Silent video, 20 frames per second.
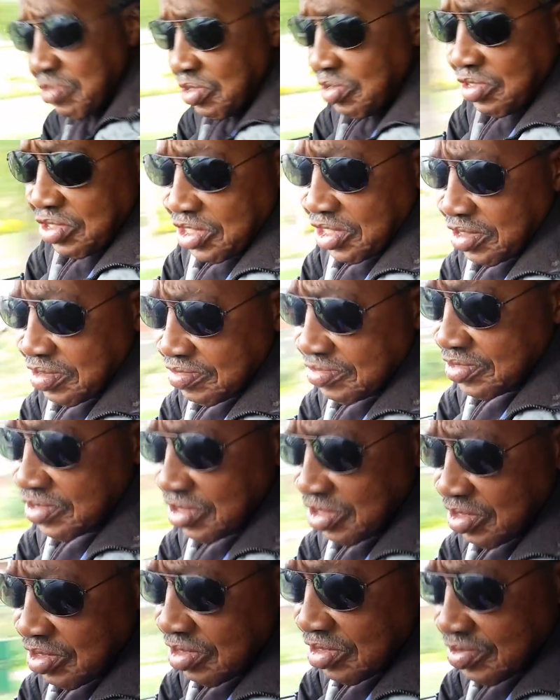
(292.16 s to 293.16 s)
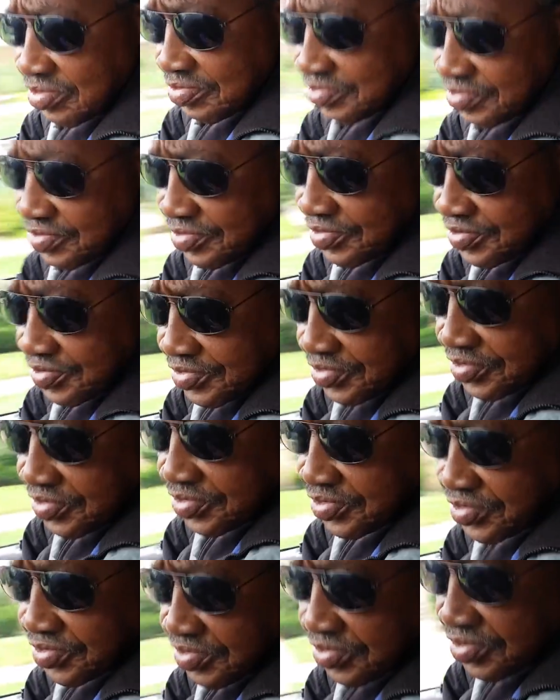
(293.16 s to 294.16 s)
So before Islam, you were a part of the
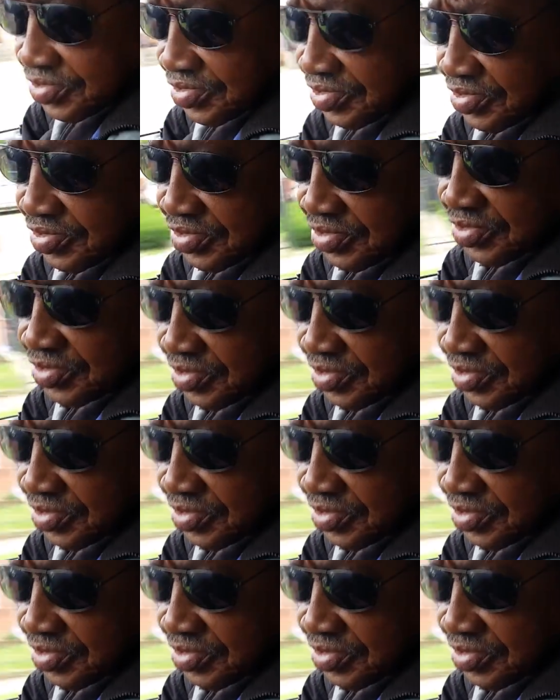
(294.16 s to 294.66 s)
nation, right?